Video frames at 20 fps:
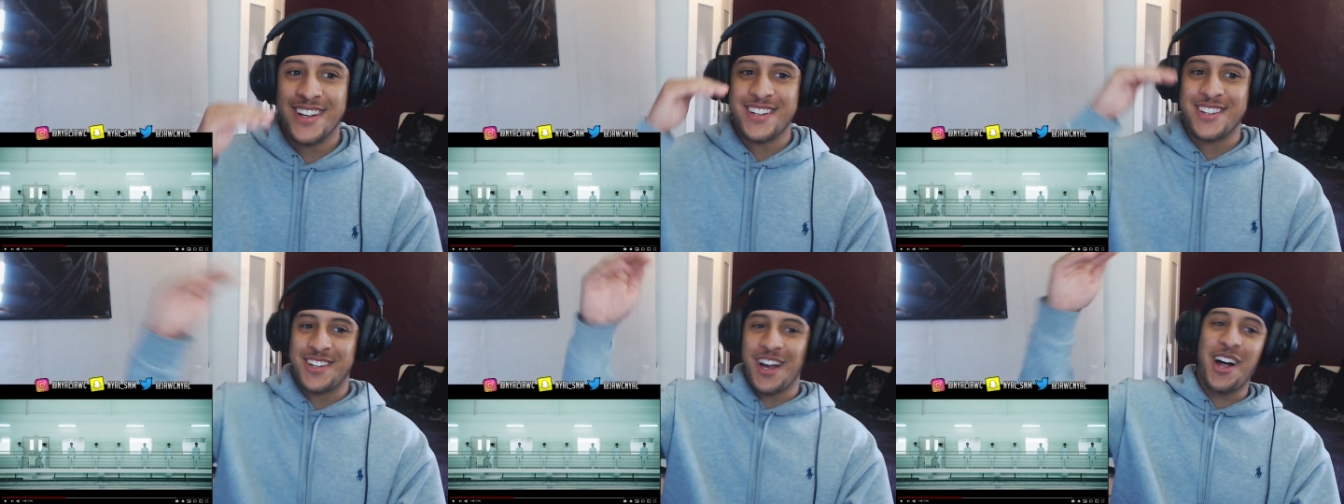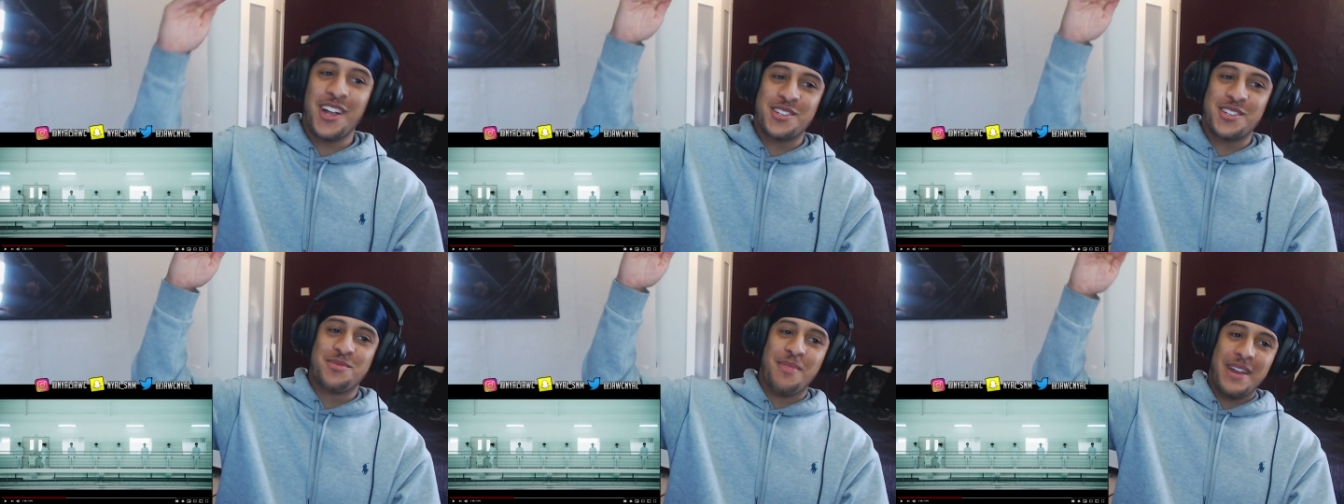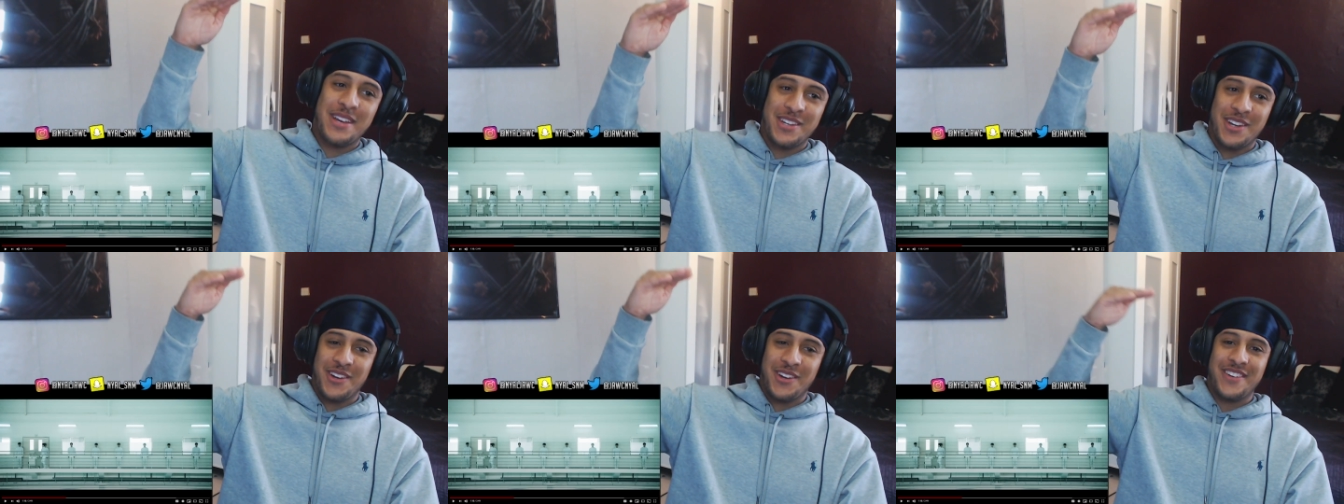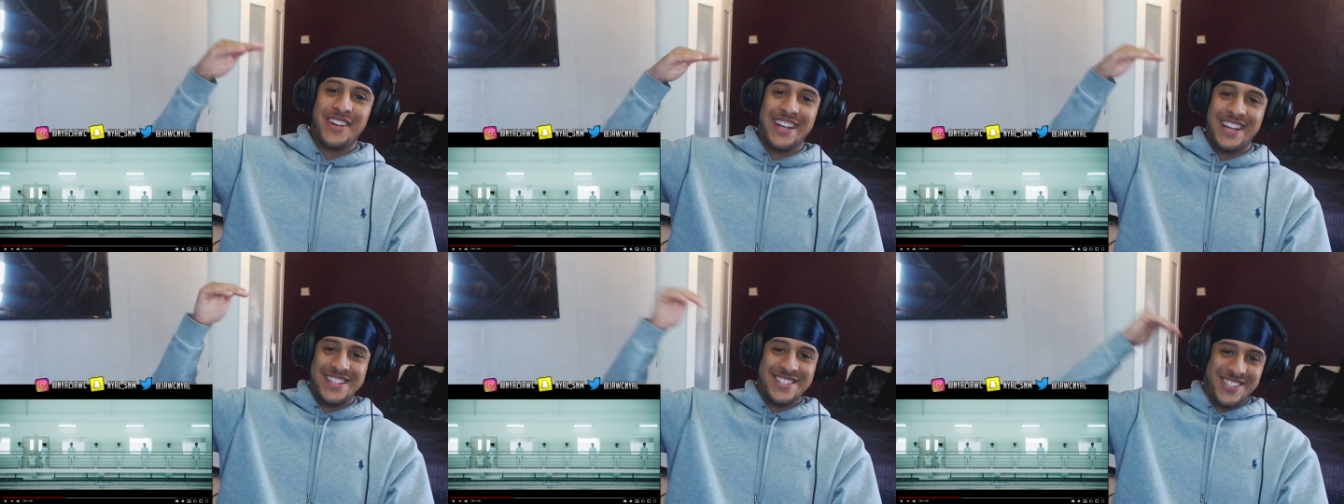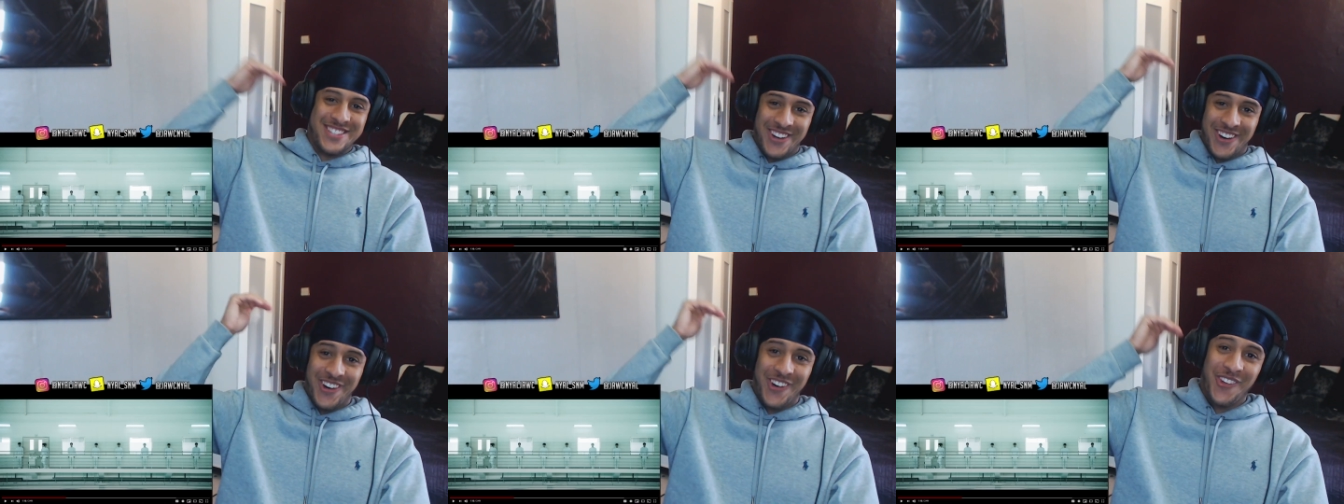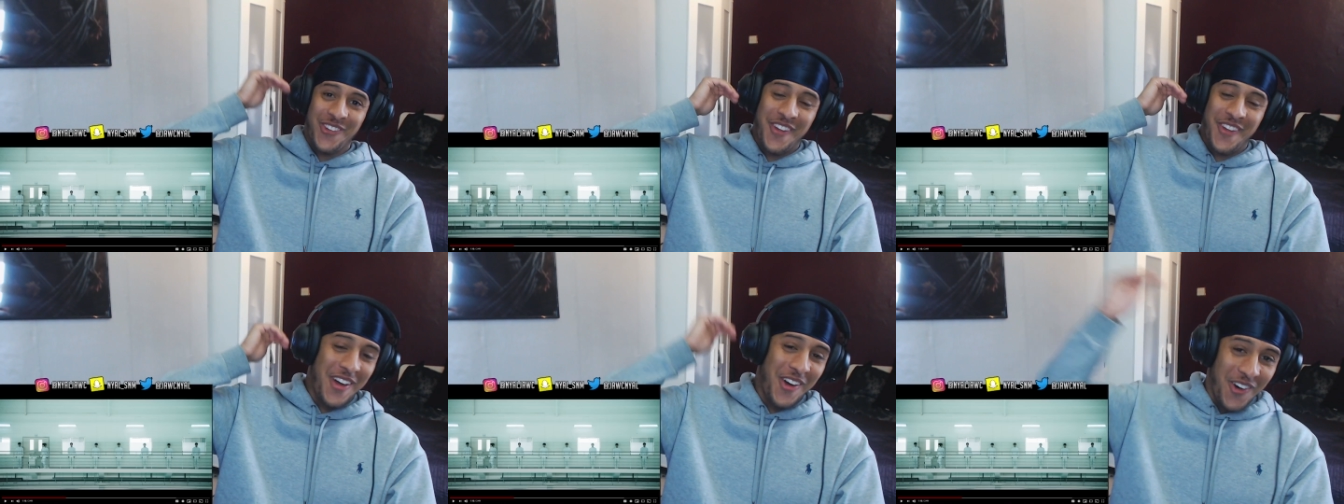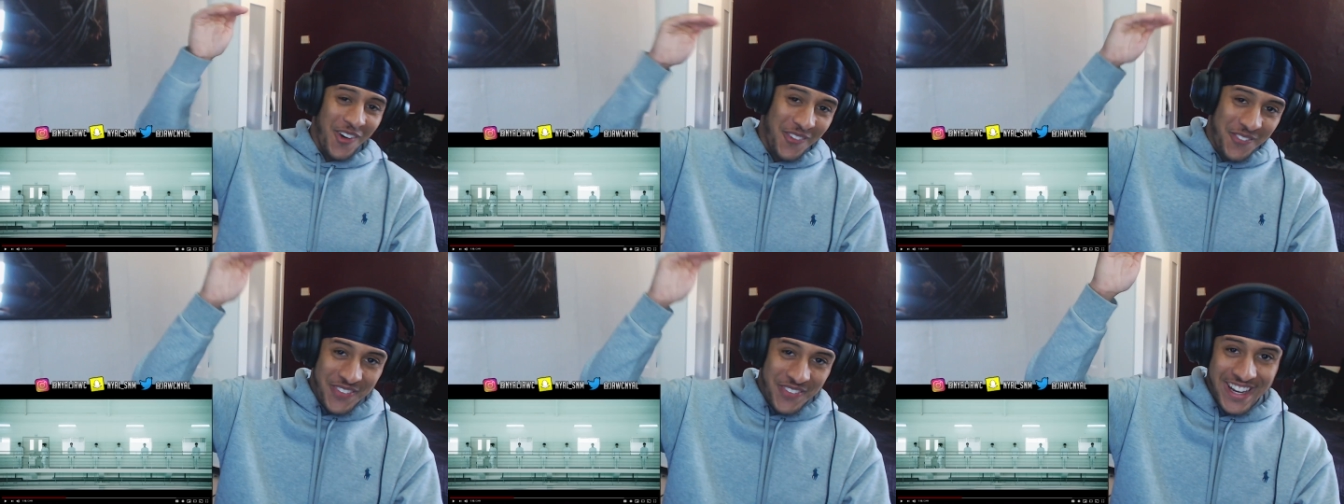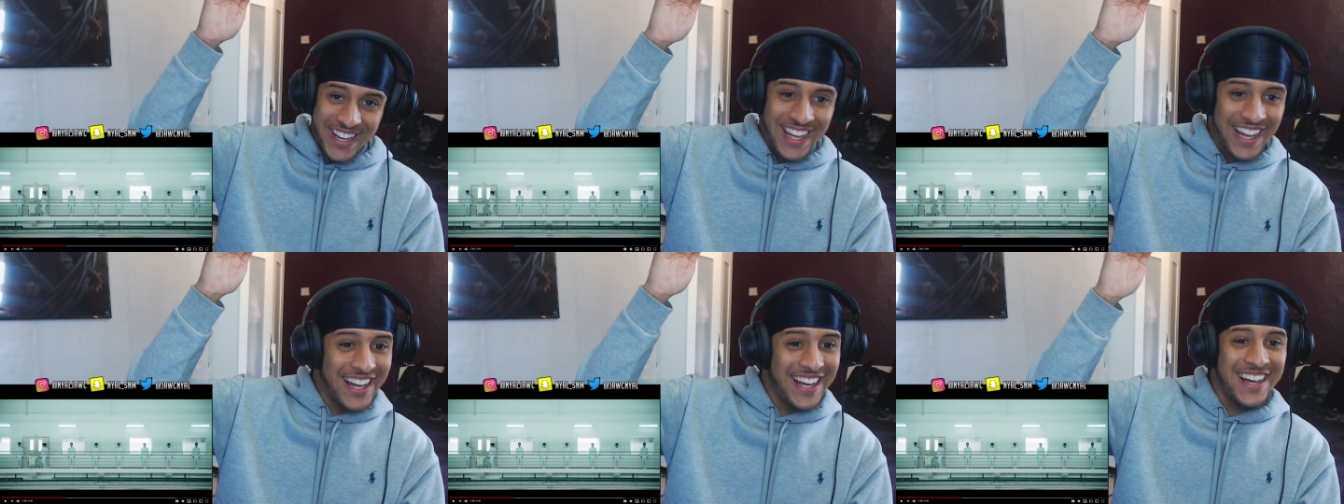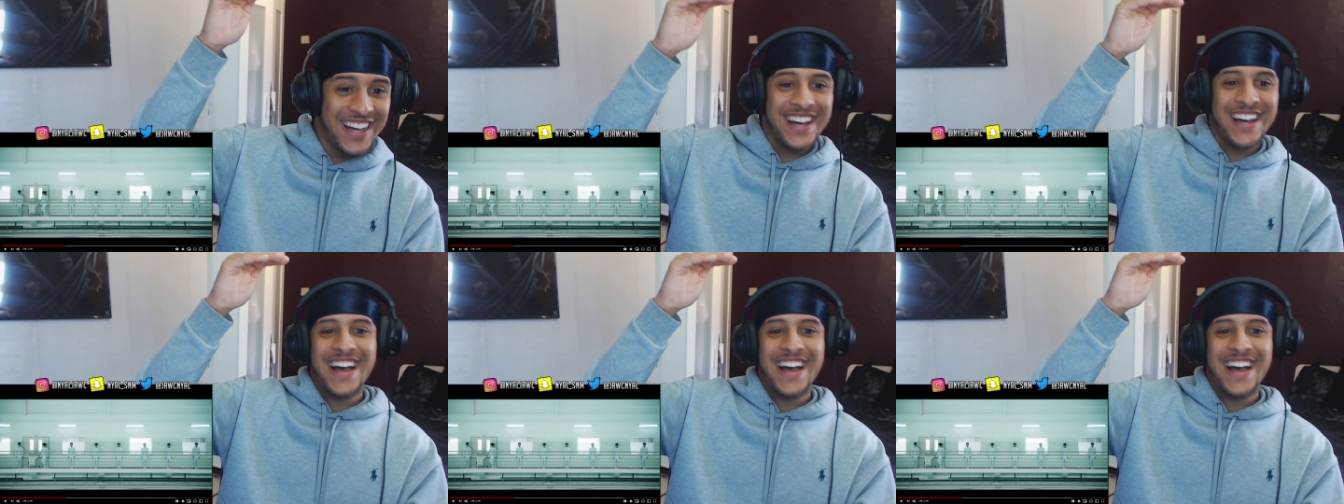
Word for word: God's Menu is all the way up here,